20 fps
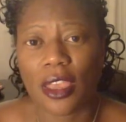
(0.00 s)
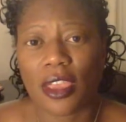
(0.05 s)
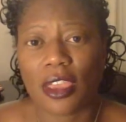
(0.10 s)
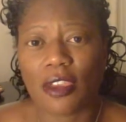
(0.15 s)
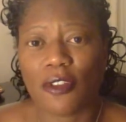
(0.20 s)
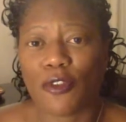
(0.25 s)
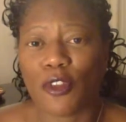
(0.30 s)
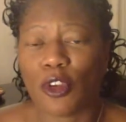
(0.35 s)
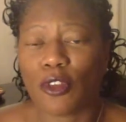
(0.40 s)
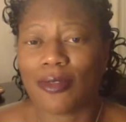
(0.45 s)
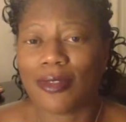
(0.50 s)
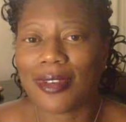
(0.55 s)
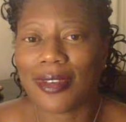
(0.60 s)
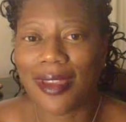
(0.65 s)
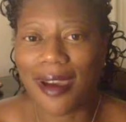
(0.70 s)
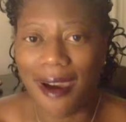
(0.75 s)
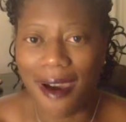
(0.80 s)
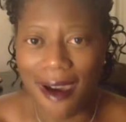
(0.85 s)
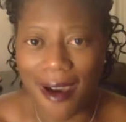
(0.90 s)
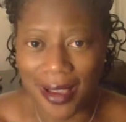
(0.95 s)
if you're
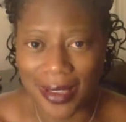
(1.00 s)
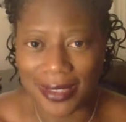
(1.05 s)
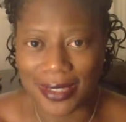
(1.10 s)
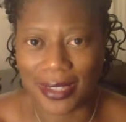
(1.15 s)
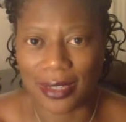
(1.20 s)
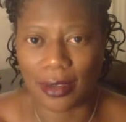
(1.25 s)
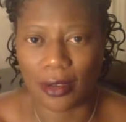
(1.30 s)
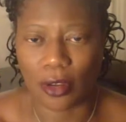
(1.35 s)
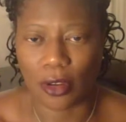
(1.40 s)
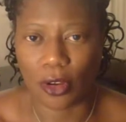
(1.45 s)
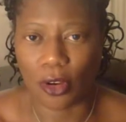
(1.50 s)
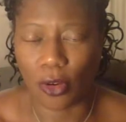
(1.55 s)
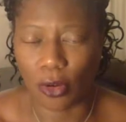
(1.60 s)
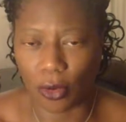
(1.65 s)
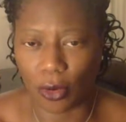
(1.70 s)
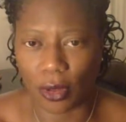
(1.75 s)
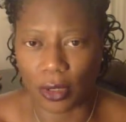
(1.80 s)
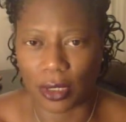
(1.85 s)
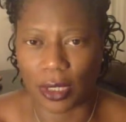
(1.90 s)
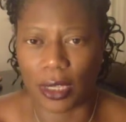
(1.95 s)
not
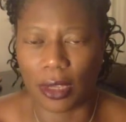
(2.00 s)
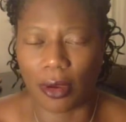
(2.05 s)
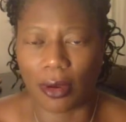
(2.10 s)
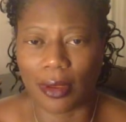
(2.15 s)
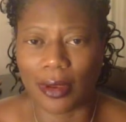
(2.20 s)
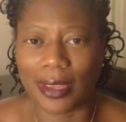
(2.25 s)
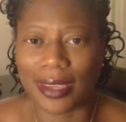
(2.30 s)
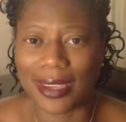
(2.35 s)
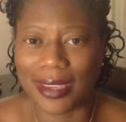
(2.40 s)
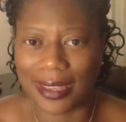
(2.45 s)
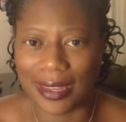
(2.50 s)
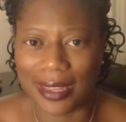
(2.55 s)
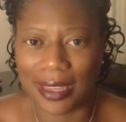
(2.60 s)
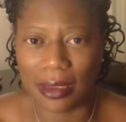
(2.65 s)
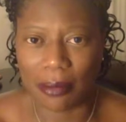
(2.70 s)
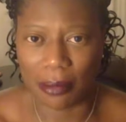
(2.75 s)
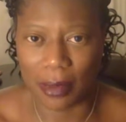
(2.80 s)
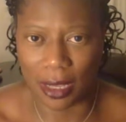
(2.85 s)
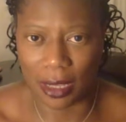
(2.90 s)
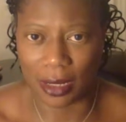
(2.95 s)
currently on
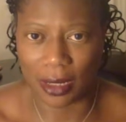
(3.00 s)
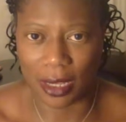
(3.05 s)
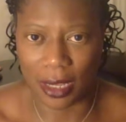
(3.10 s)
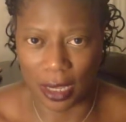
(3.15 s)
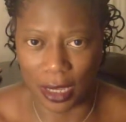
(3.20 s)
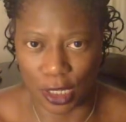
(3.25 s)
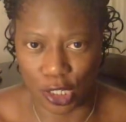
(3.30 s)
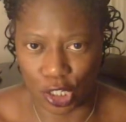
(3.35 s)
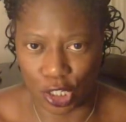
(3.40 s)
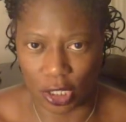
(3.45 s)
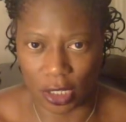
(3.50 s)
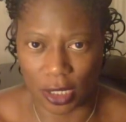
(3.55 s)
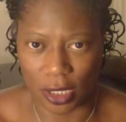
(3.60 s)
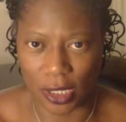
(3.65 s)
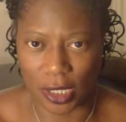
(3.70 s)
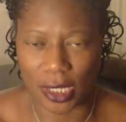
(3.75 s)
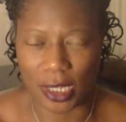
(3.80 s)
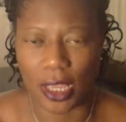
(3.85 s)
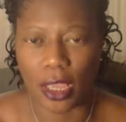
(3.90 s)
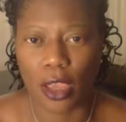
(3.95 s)
any
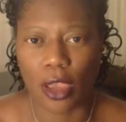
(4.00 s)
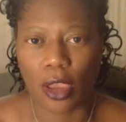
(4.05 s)
medications,